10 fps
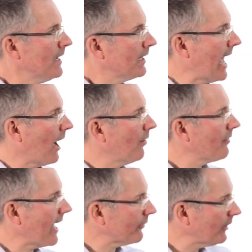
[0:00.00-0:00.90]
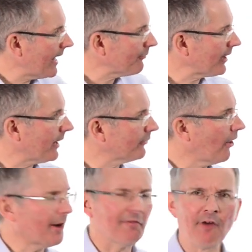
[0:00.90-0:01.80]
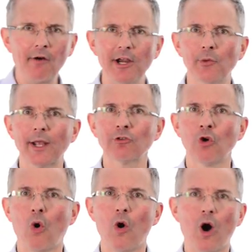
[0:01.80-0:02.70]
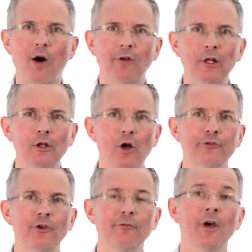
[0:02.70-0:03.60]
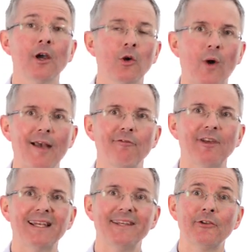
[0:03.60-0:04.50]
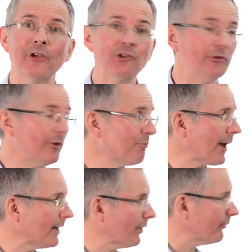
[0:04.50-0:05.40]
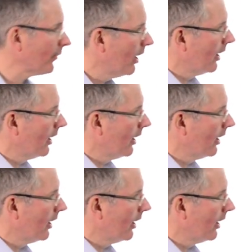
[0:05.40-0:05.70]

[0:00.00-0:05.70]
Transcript: Now, that's the left-hand side, a very quick tour of a lot of quite fiddly decisions in practice